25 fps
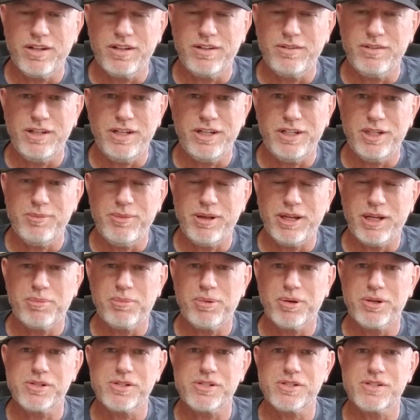needed to make a
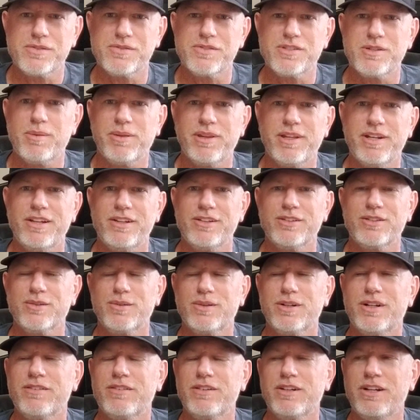purchase of something else or
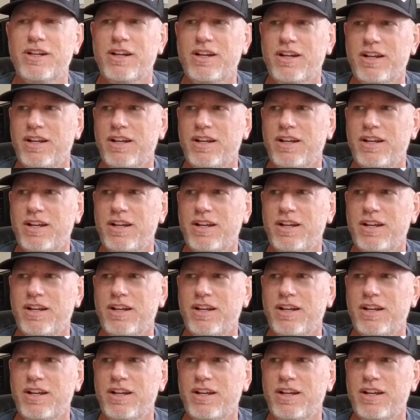whatever.